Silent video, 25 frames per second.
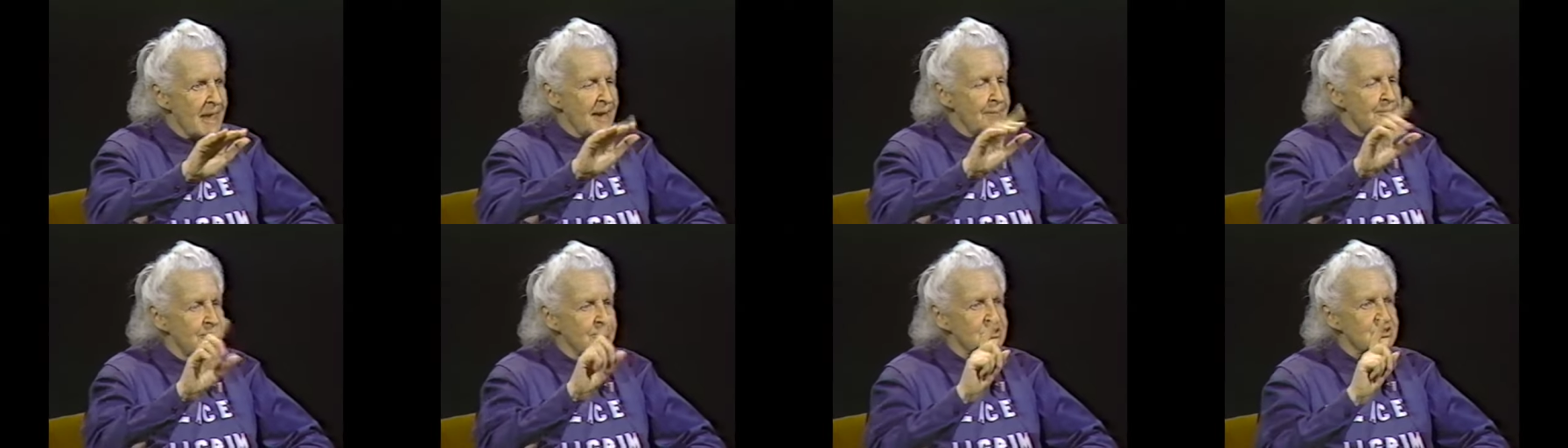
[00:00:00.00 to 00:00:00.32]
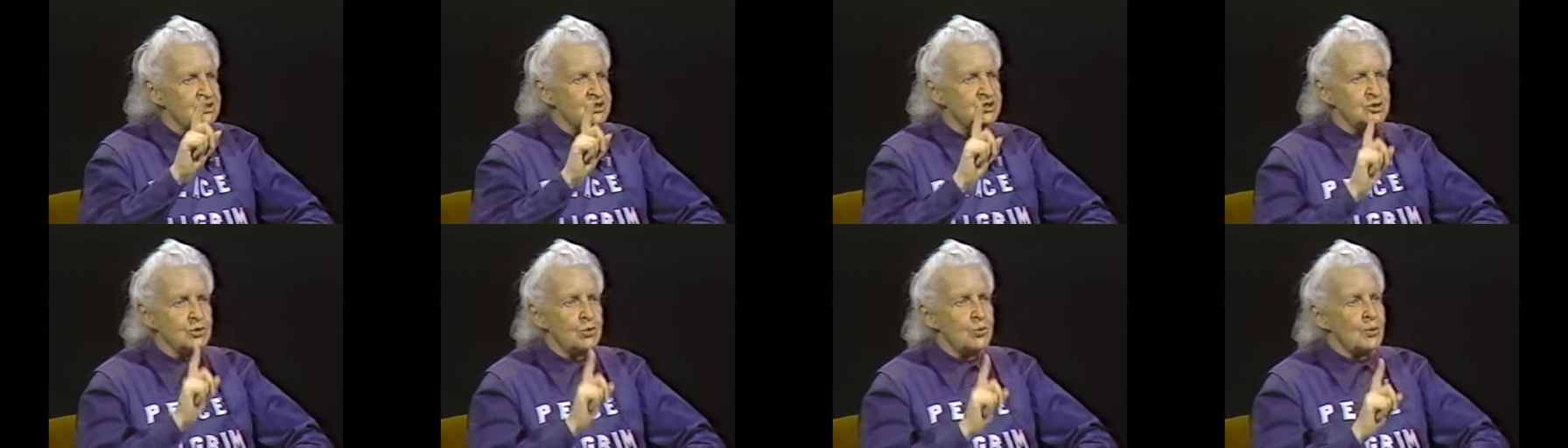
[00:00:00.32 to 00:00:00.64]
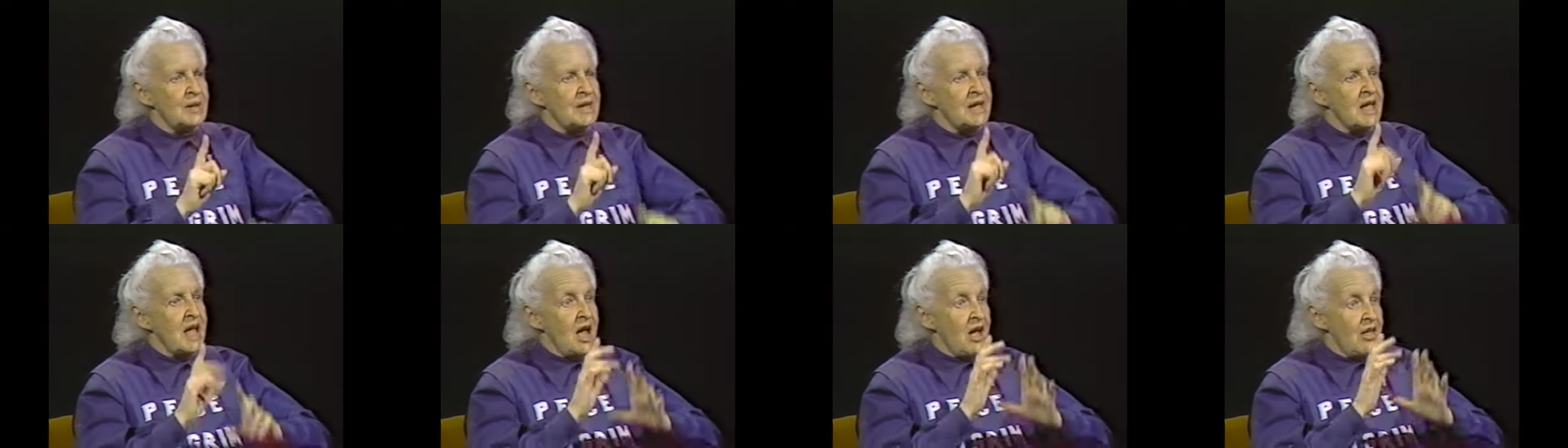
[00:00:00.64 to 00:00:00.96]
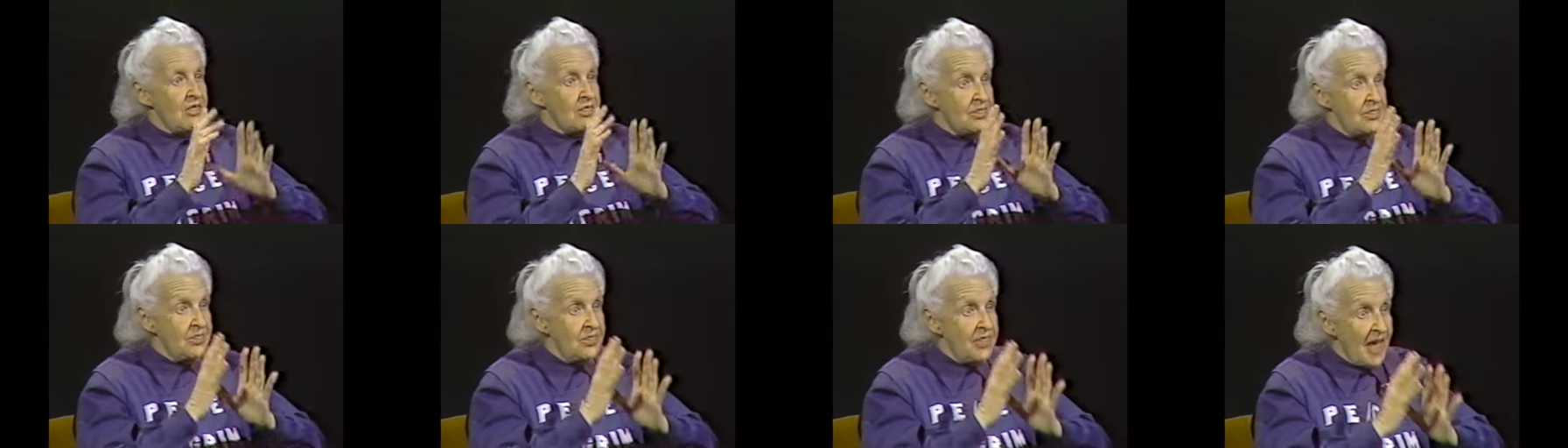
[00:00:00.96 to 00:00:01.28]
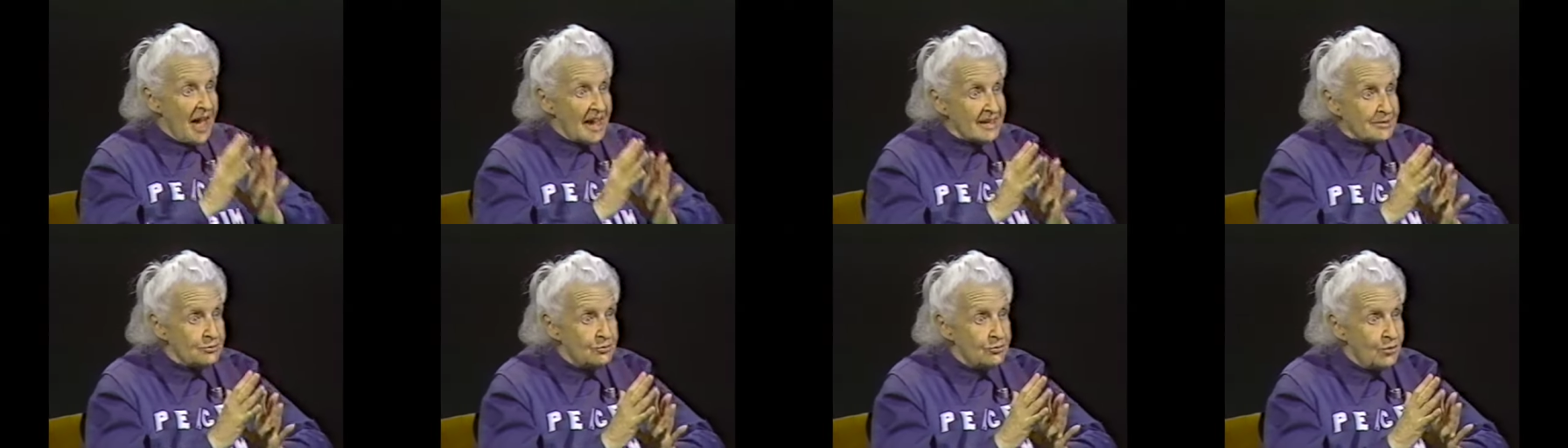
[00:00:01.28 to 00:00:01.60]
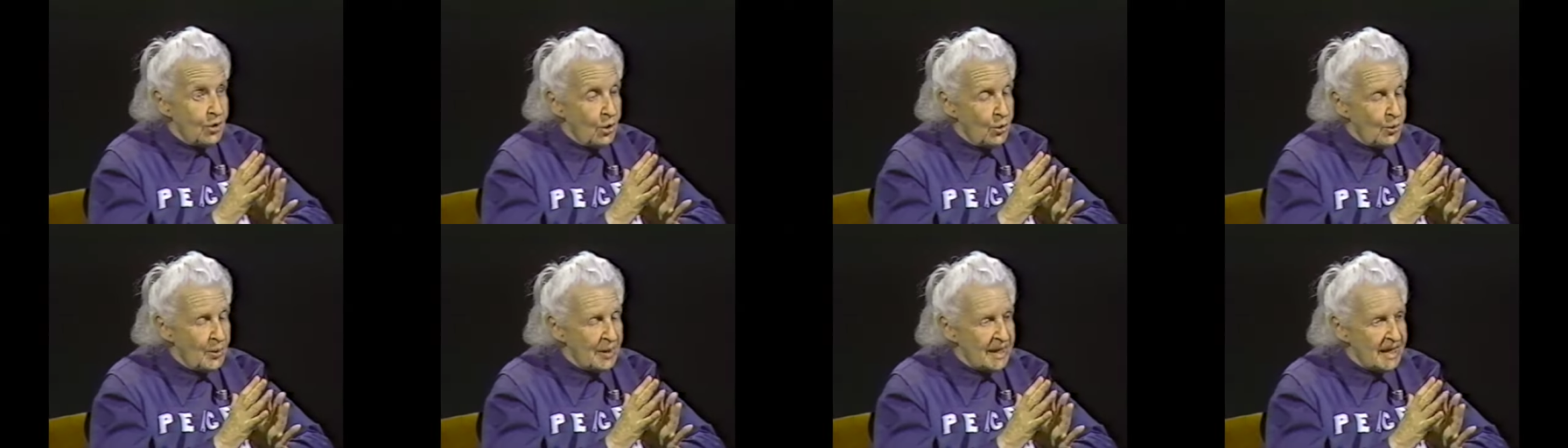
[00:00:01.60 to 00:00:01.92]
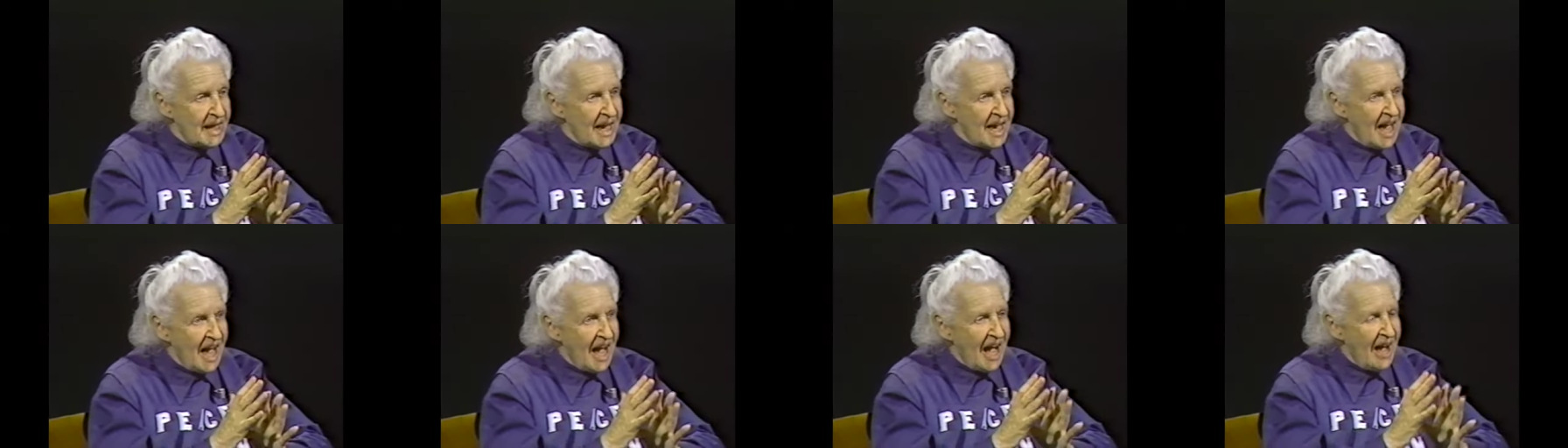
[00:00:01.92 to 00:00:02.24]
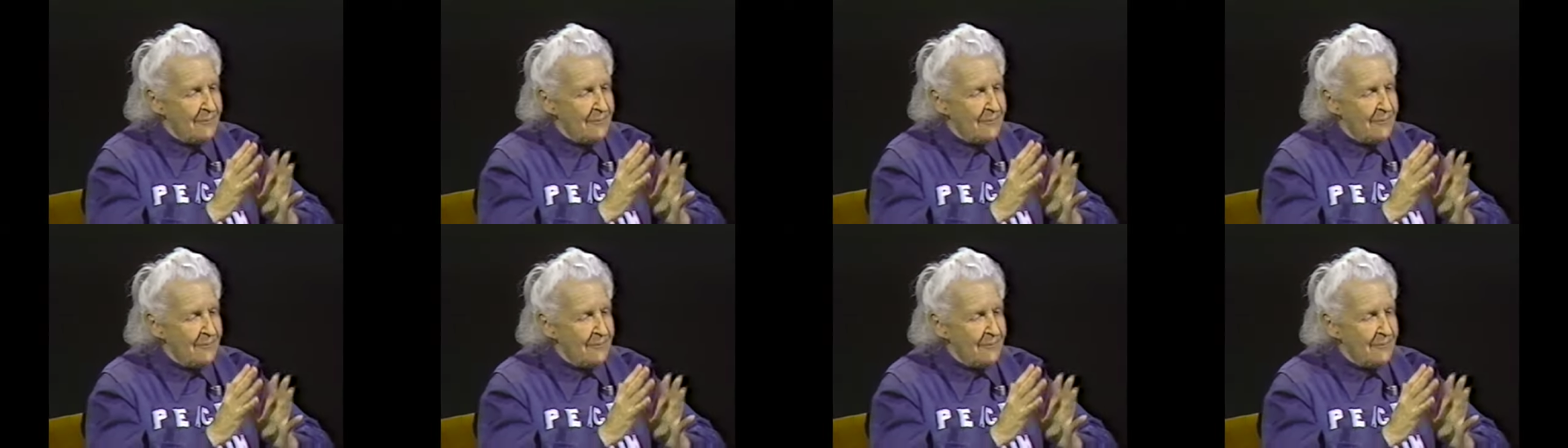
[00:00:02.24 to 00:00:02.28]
It was doing that growing